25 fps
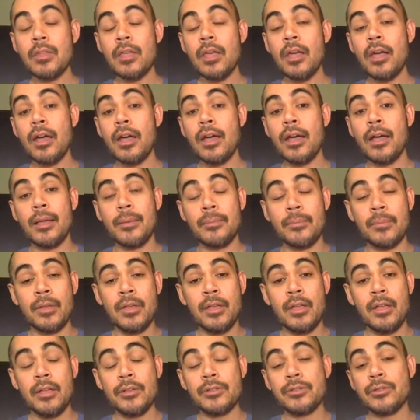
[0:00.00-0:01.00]

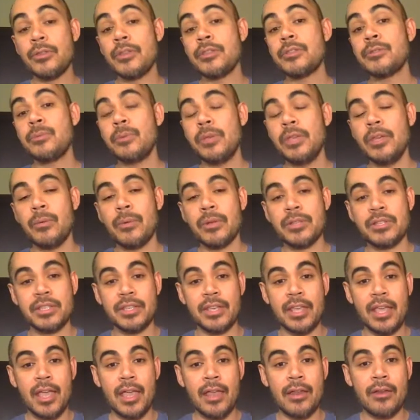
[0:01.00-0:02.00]
So this week, once
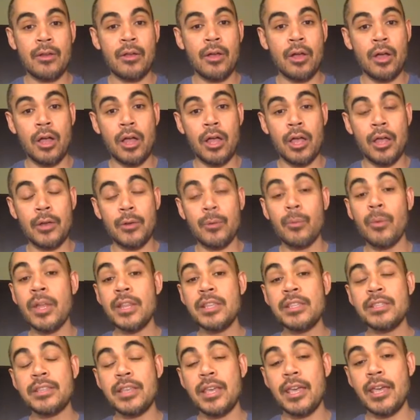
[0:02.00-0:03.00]
again, on
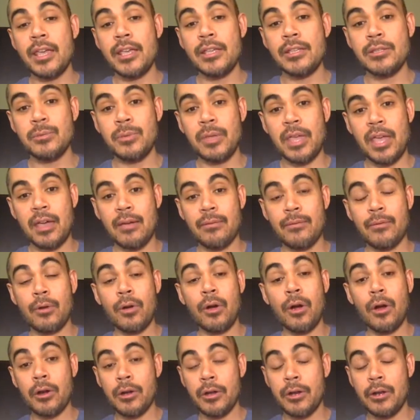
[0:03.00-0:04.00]
Wednesdays, we have
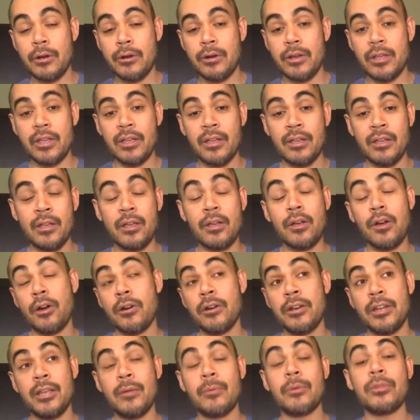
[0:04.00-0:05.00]
Gardening
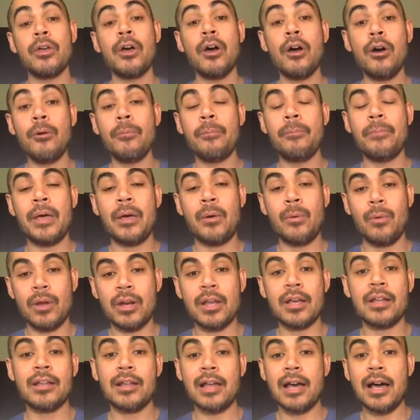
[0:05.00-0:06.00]
with Hope at 1
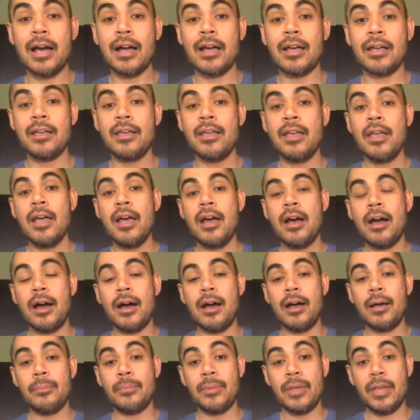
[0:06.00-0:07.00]
o'clock.
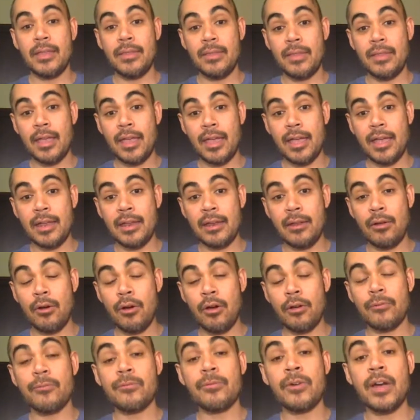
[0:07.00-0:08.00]
And then
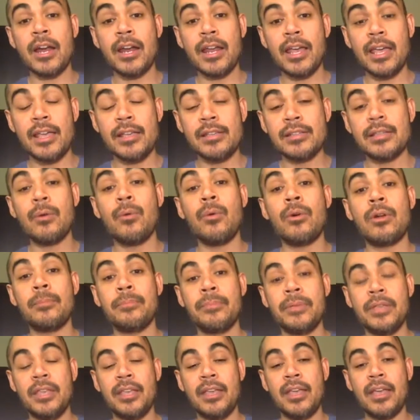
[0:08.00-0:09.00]
on Fridays at 1
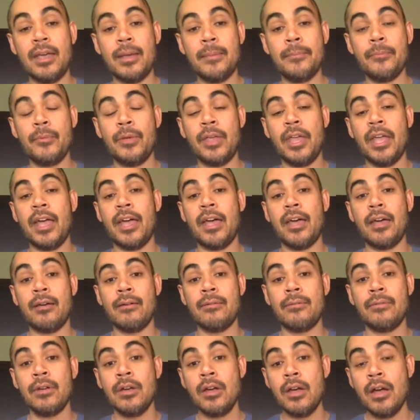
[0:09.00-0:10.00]
p.m., we
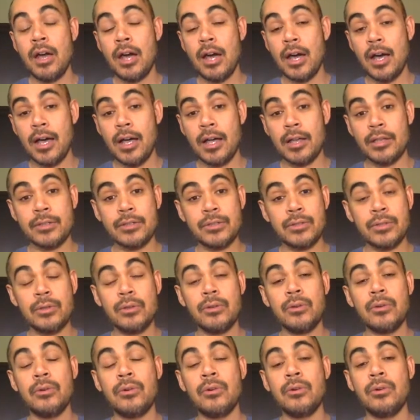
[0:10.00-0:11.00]
have
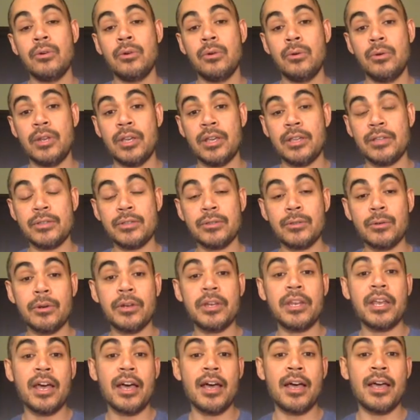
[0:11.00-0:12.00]
Sue, who does story
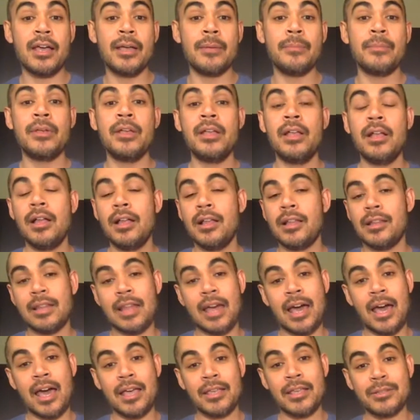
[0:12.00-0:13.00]
time.
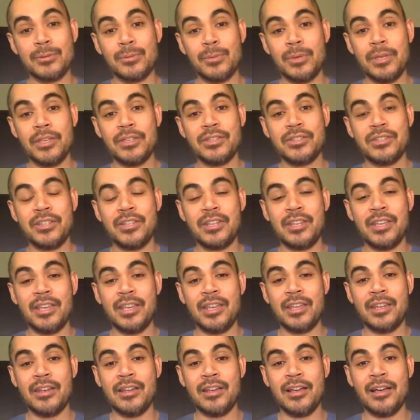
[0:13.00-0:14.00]
Last week, she
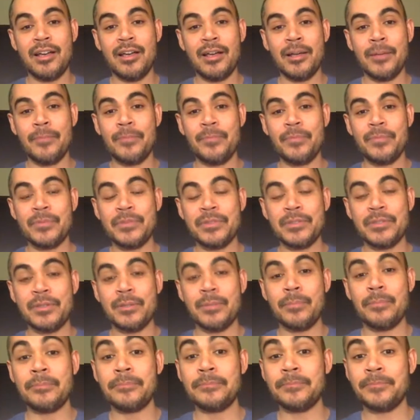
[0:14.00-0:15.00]
did
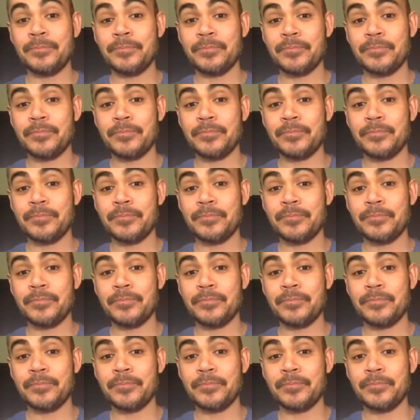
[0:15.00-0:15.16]
some